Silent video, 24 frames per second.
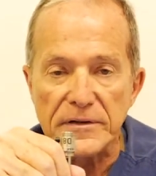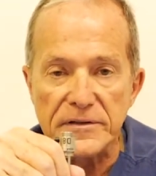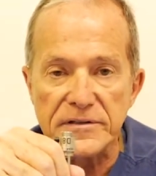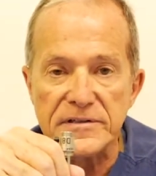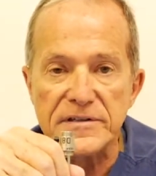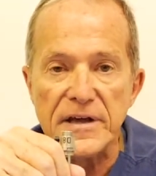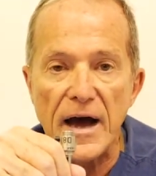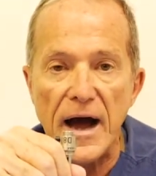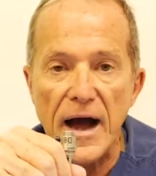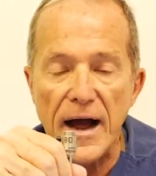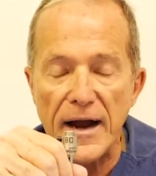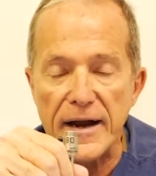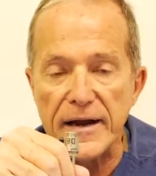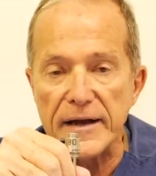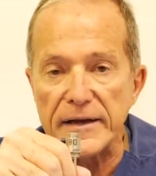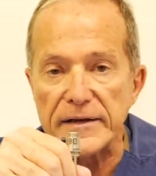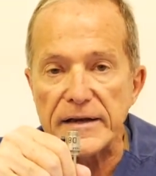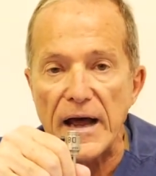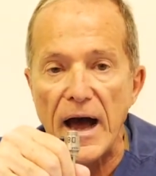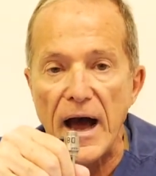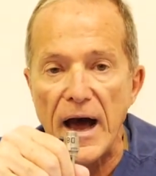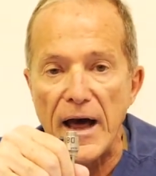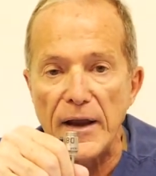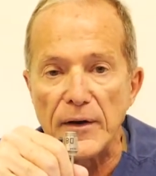dock
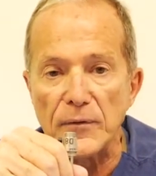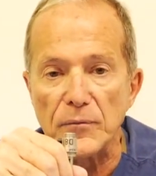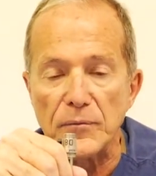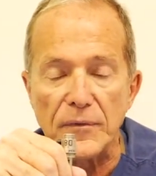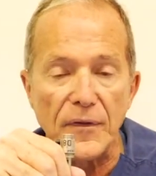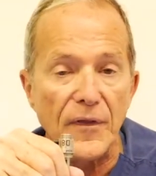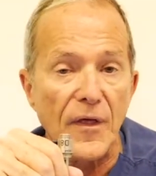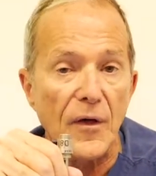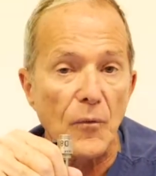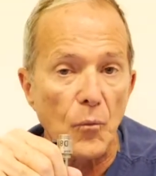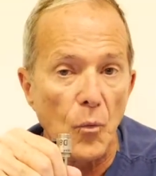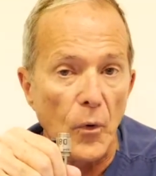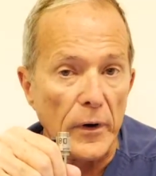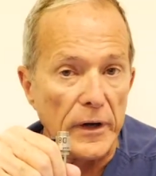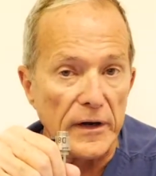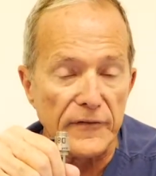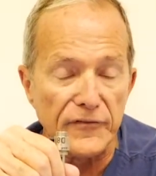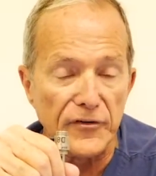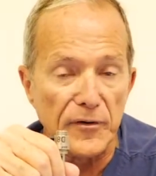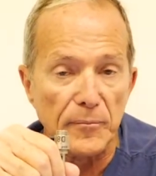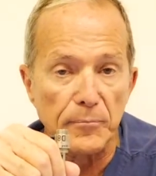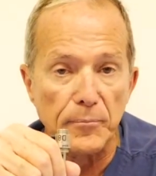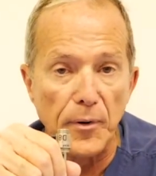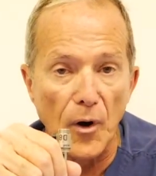it on
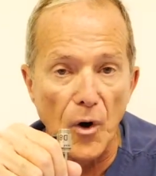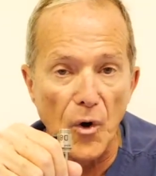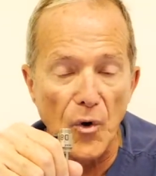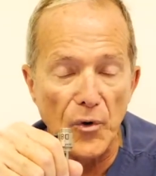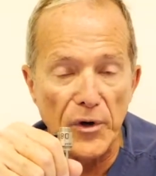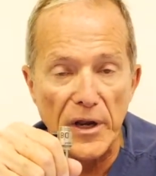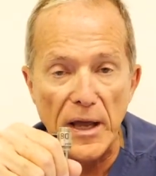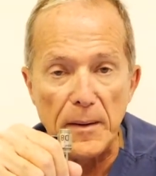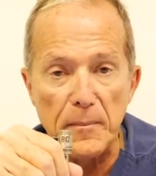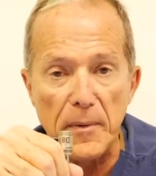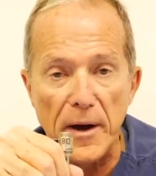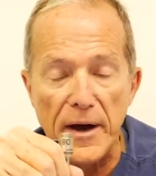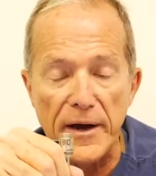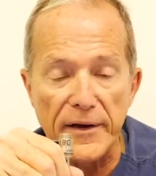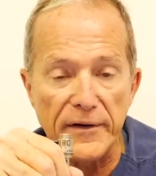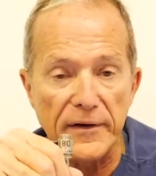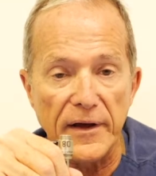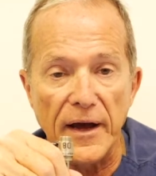whatever bone I'm on.